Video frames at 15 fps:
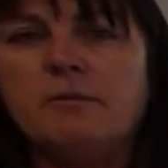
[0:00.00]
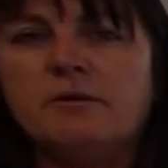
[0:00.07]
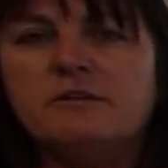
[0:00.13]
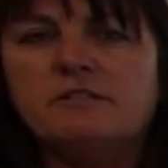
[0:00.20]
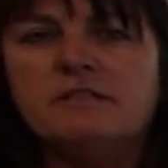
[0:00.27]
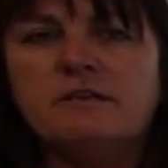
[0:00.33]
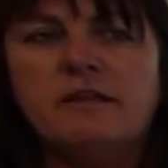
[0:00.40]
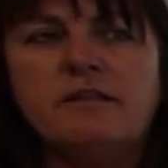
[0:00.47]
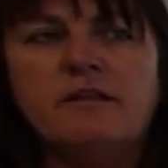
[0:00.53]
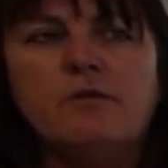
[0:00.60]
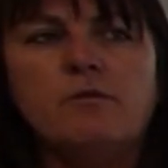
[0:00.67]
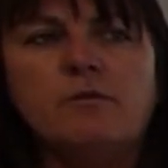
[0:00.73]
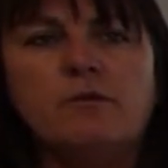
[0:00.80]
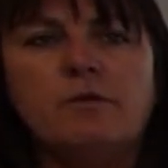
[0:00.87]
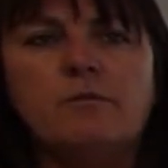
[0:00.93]
person in the
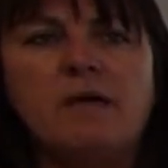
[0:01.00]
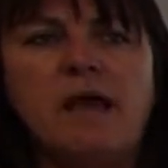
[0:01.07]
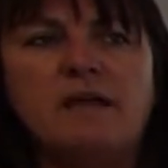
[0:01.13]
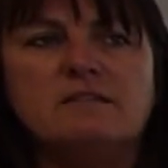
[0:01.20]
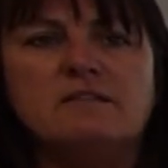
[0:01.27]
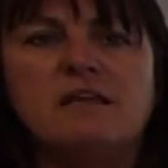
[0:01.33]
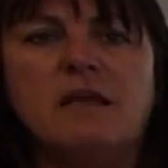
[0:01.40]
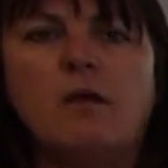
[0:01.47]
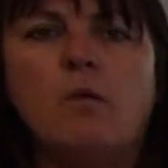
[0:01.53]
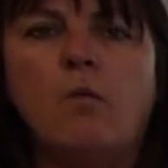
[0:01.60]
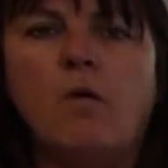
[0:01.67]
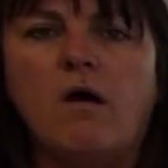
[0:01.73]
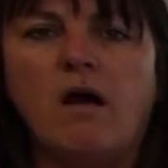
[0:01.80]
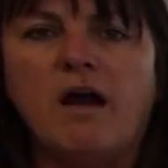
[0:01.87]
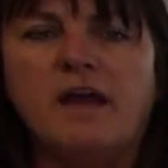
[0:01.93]
room asking
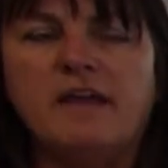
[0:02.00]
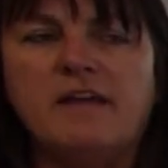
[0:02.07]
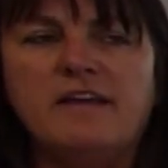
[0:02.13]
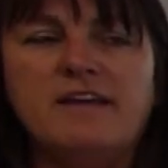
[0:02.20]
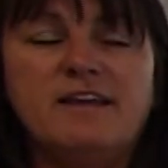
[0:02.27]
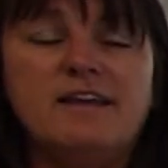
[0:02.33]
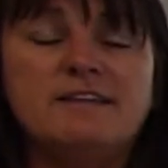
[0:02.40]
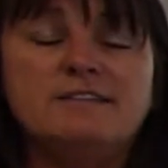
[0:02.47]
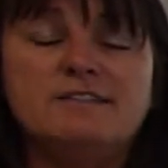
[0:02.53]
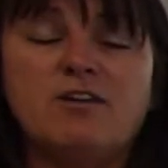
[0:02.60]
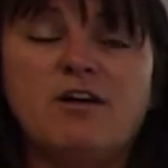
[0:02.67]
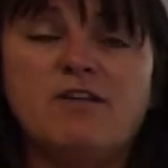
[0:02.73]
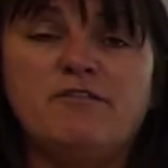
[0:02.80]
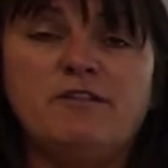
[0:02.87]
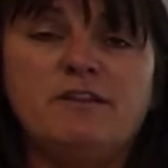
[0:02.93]
why. It's
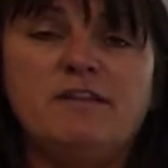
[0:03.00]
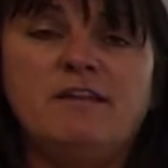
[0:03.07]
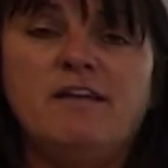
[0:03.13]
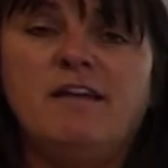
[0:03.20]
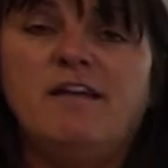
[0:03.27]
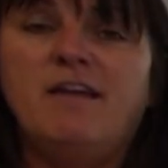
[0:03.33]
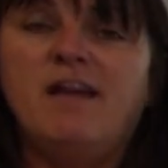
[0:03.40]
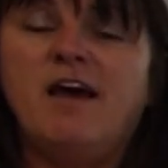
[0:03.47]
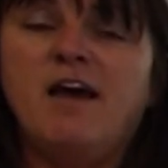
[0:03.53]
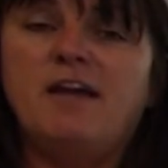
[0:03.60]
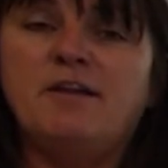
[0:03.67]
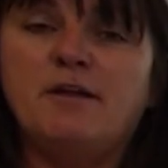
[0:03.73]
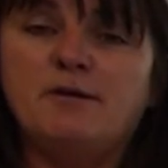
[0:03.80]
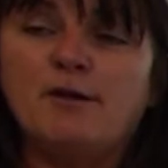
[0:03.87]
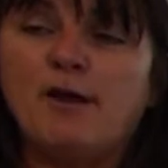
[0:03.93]
often
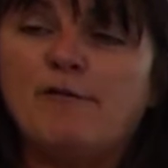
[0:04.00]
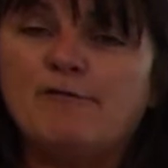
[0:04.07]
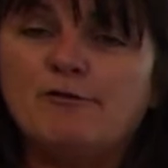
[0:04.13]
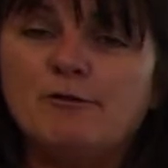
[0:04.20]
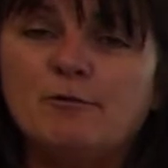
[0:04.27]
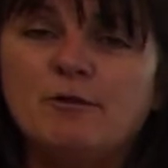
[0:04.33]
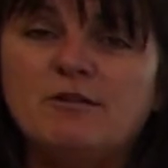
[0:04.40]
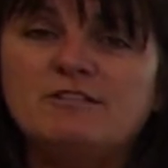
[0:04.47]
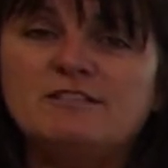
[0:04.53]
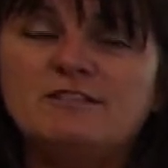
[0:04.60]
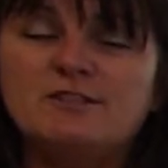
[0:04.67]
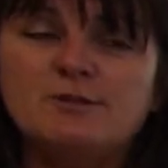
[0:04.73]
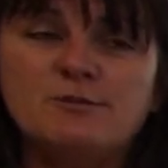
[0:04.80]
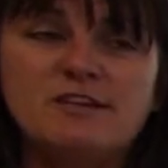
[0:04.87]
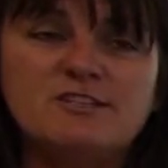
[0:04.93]
an uncomfortable
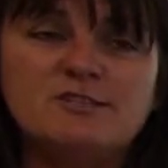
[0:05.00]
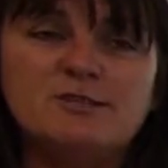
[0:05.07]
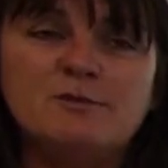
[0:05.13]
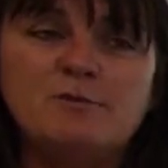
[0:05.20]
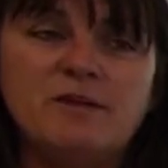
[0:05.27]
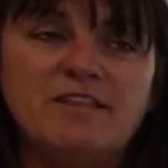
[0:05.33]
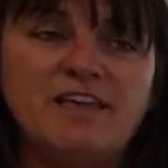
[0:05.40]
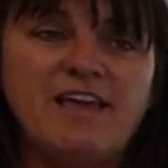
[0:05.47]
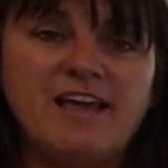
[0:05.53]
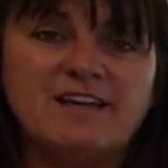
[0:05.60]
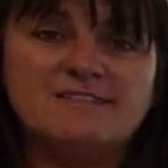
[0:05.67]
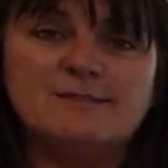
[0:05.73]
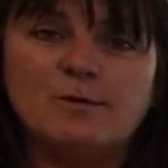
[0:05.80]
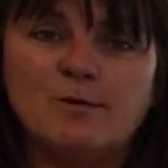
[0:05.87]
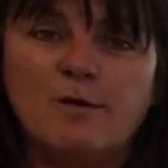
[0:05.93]
situation when they
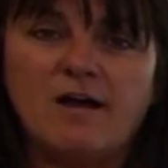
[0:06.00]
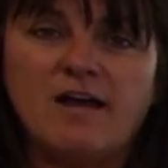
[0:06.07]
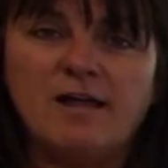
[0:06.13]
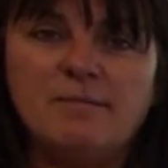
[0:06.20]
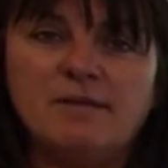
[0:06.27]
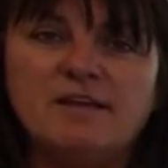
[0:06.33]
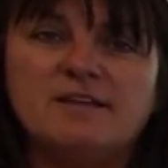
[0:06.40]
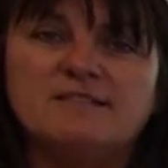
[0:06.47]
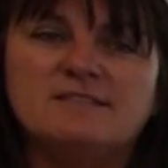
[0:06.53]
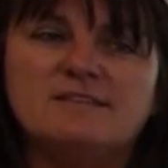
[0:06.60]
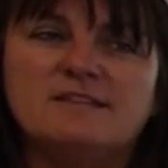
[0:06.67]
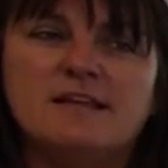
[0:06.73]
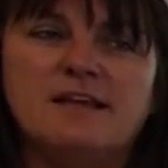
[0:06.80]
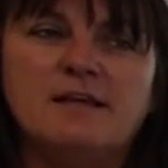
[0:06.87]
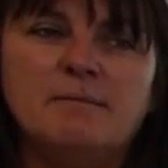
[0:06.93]
ask why, because
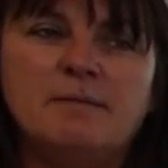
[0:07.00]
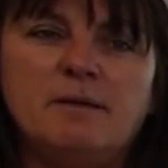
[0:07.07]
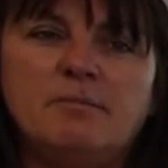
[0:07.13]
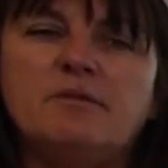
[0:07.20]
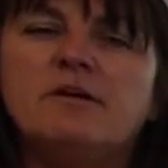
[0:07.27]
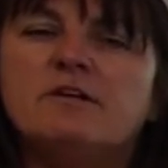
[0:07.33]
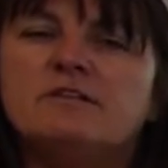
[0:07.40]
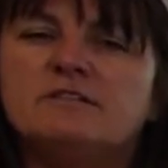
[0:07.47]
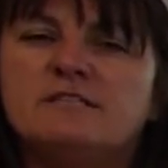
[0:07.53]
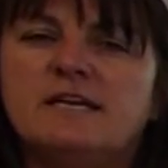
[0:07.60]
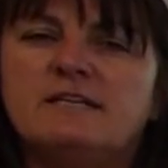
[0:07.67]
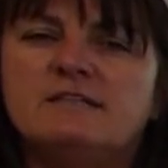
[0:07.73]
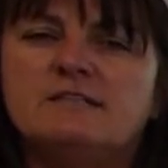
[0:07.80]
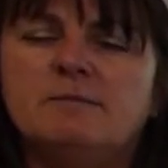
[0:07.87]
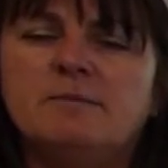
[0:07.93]
people
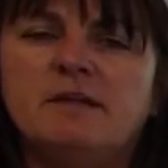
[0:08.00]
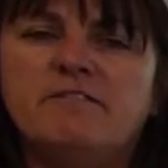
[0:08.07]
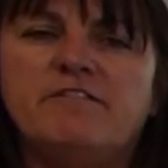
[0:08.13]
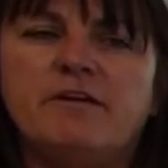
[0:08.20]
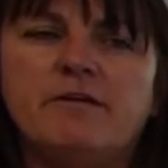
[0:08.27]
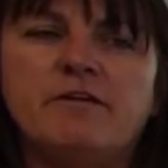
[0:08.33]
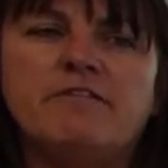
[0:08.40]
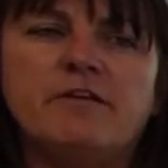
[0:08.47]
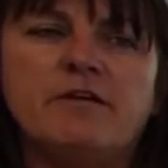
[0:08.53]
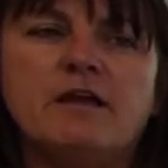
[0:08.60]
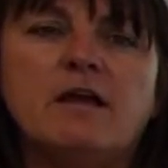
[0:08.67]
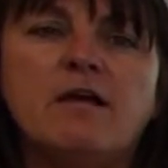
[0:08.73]
tend to be very, very